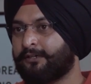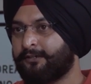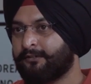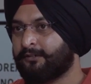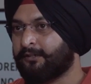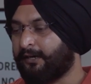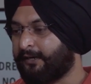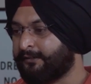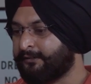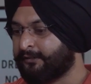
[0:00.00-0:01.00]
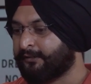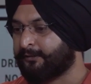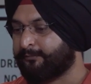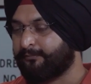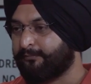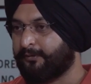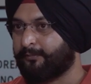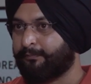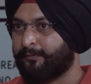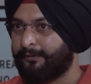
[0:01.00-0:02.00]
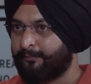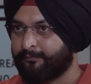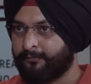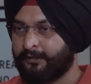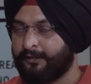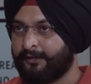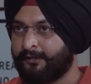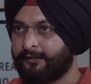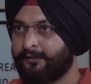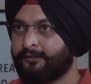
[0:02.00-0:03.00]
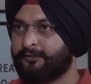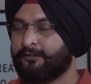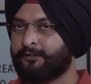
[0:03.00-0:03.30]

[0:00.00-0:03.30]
right? And it